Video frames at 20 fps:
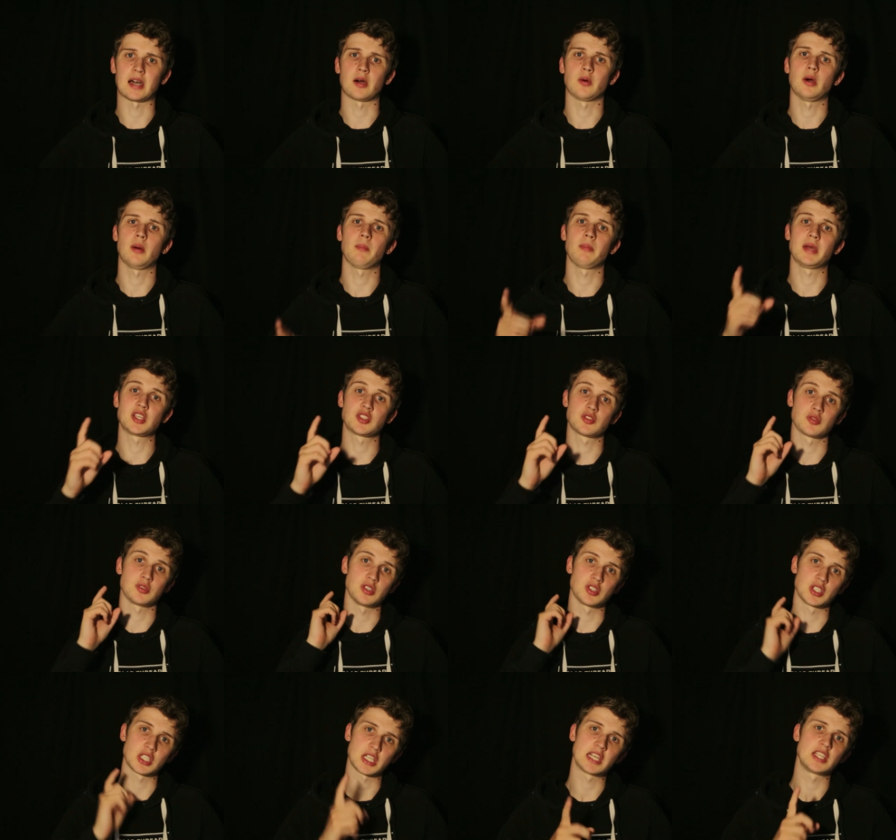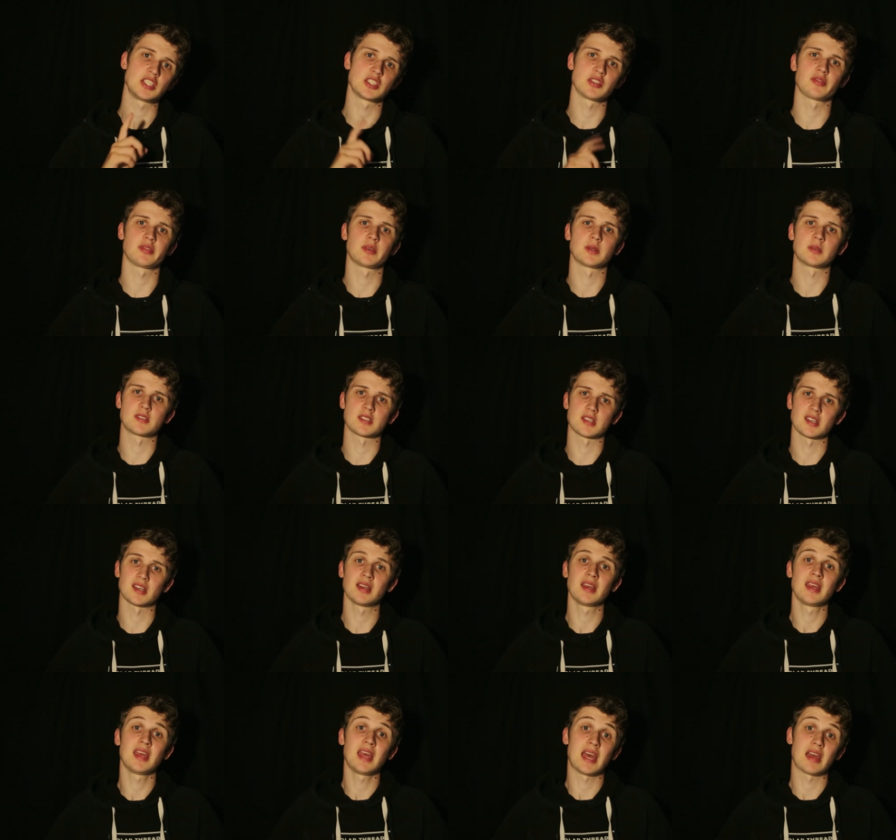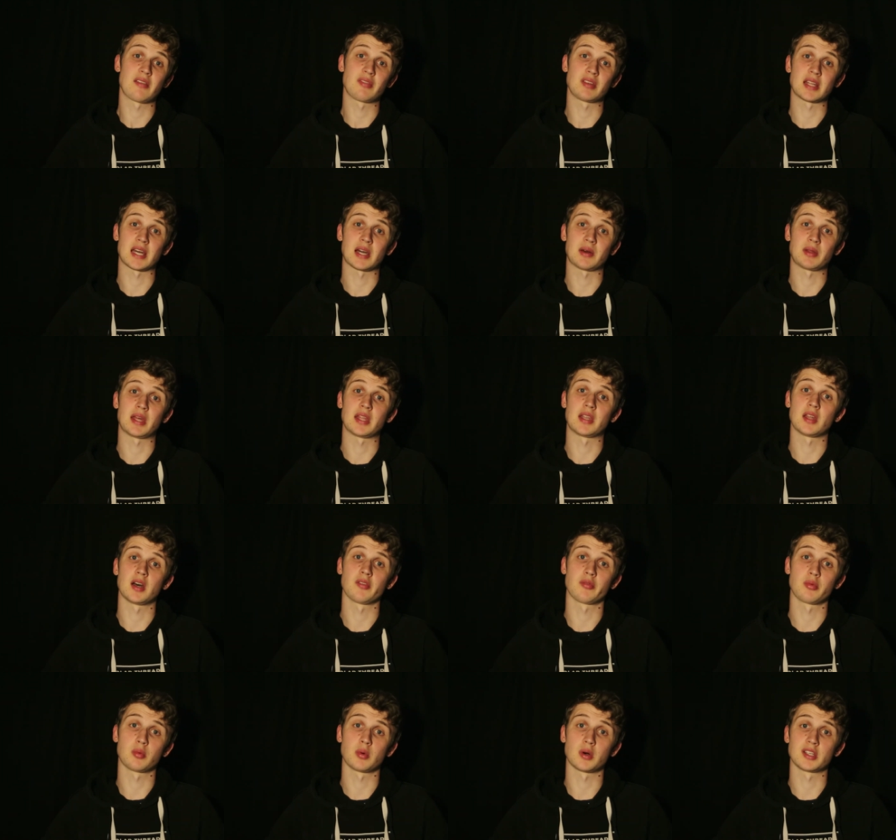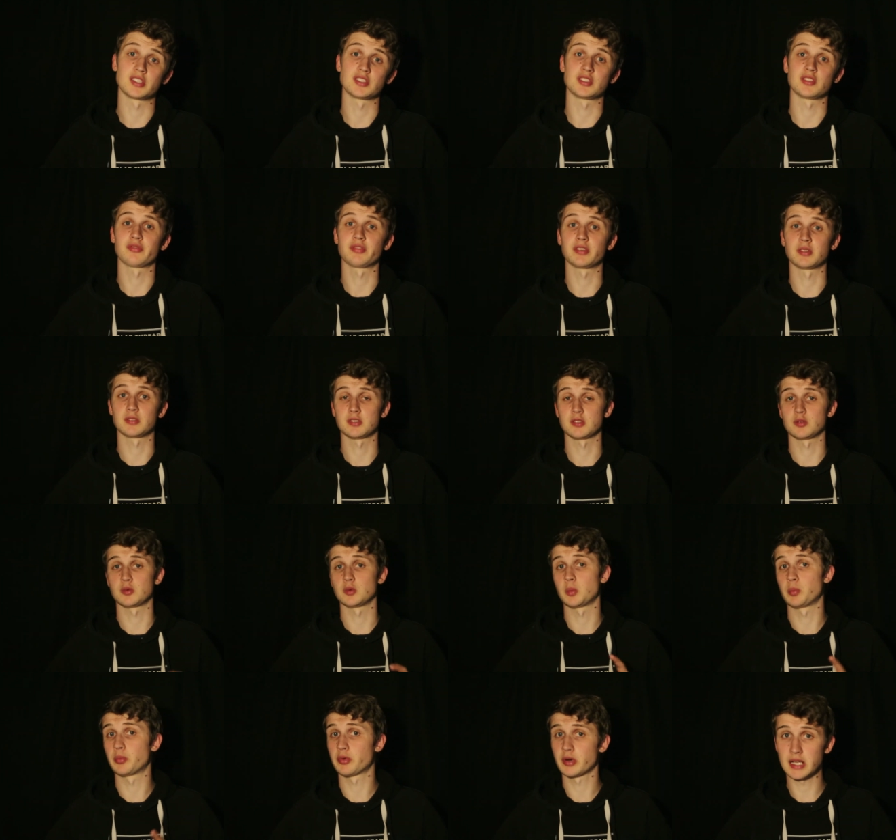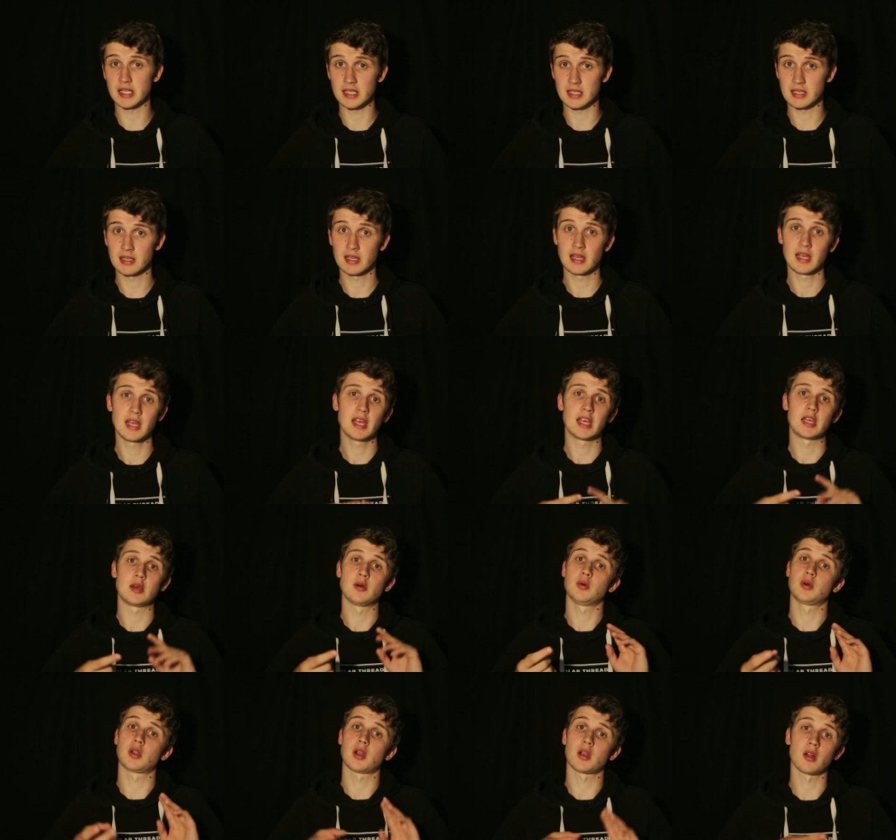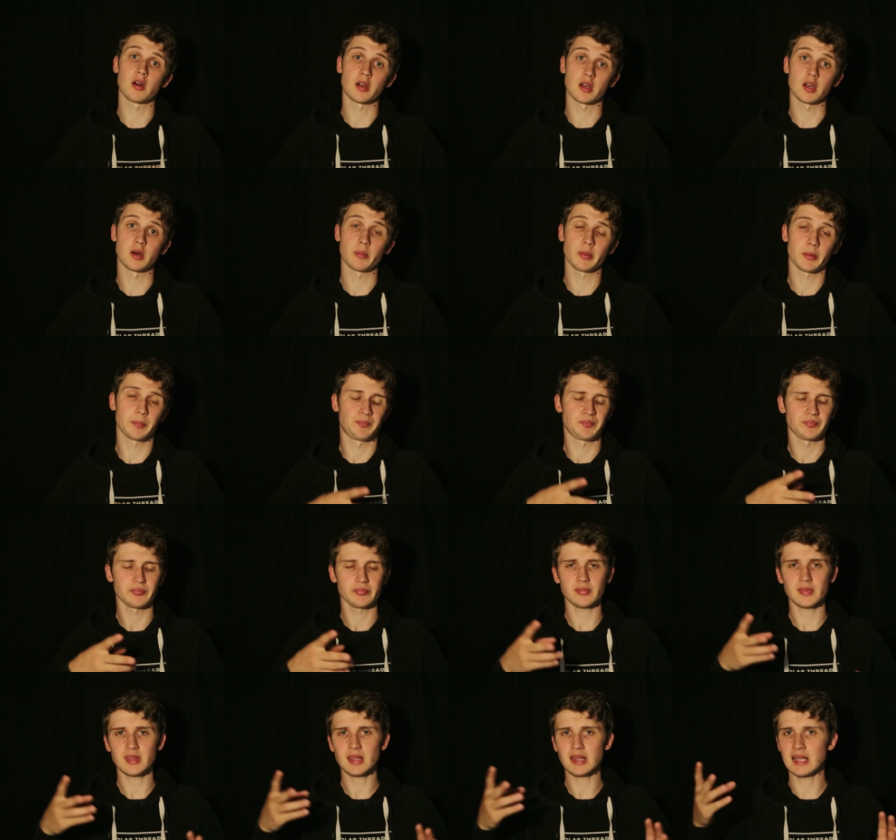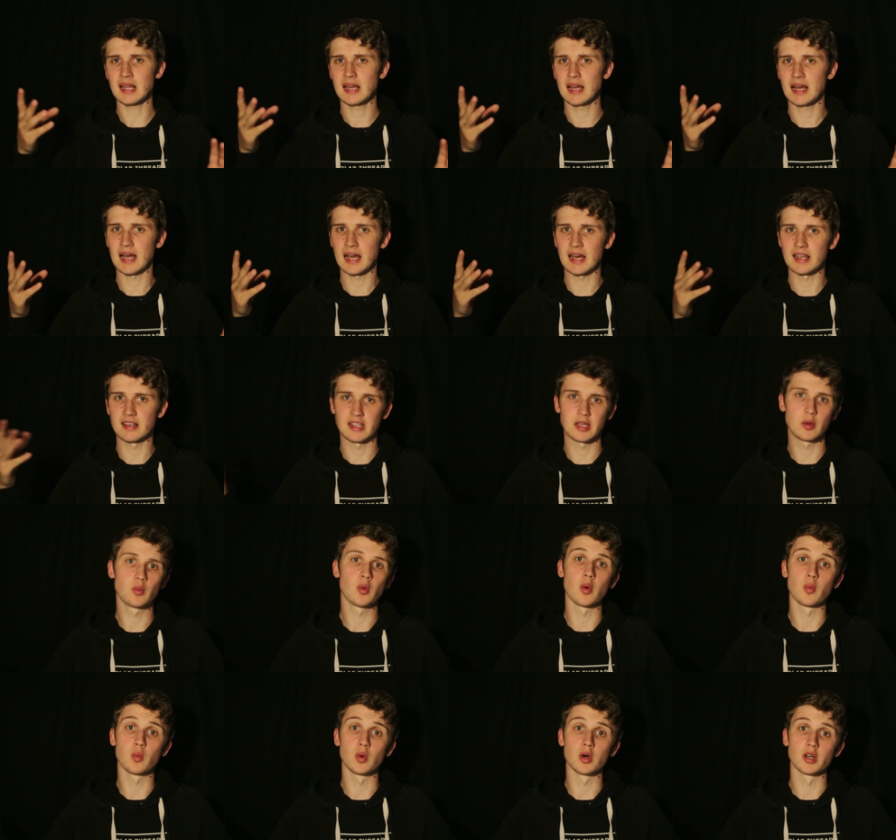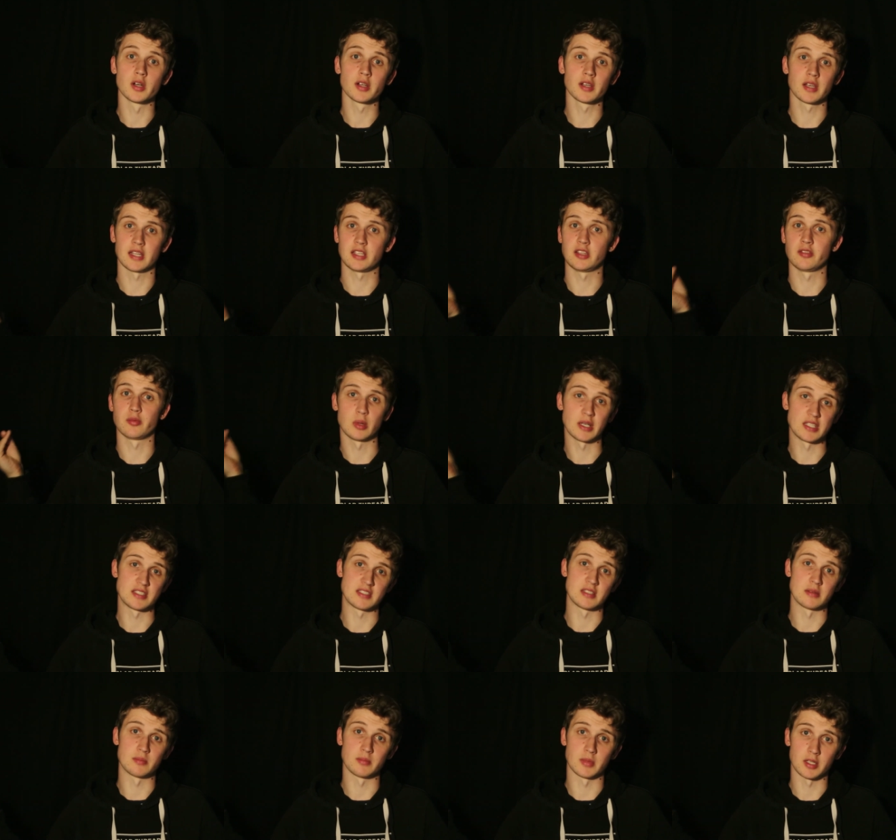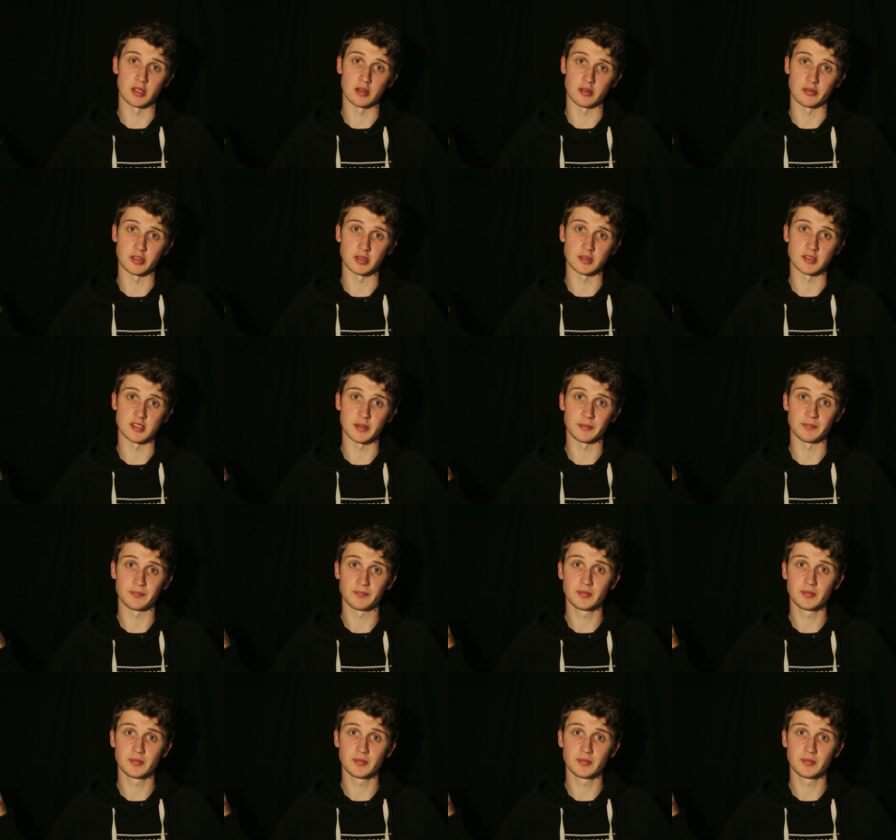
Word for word: out and make sure you change your filter every now and then otherwise your filter will break it will clog up and it won't work and you've wasted money on a filter